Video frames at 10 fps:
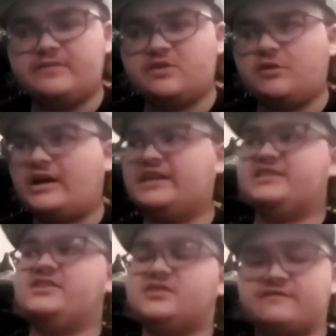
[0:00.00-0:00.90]
So I could
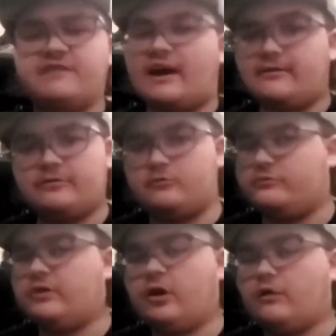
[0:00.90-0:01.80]
easily just fire
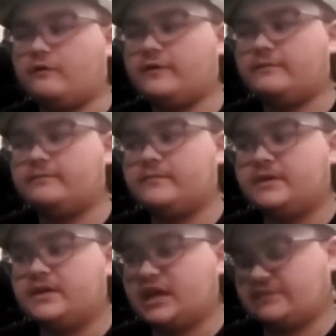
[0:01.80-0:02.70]
through all of them,
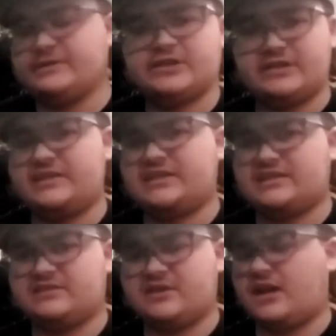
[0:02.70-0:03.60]
especially
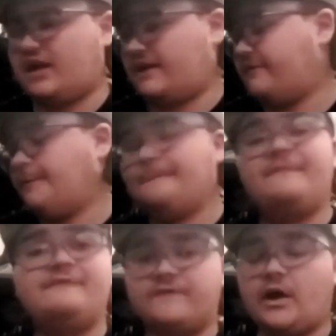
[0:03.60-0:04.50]
since I have a
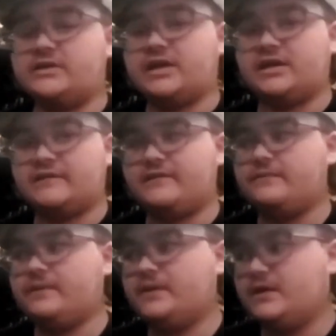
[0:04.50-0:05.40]
fuck ton of them.